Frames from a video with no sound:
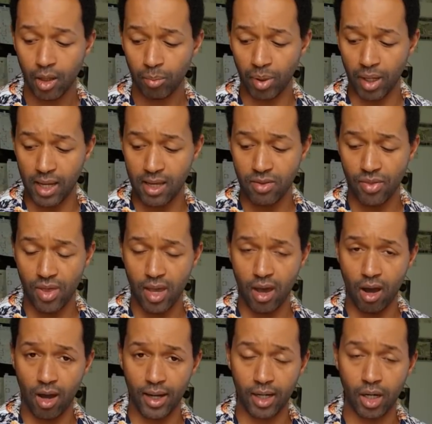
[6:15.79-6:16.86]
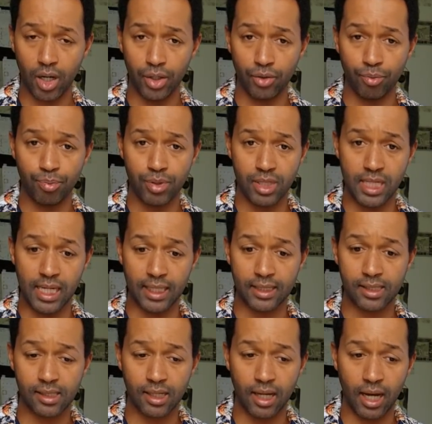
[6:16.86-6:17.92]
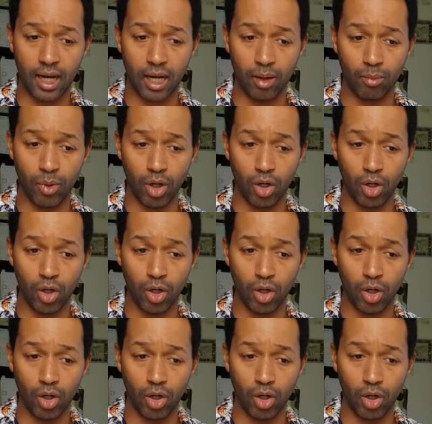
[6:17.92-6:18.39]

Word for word: but in there I kind of predict a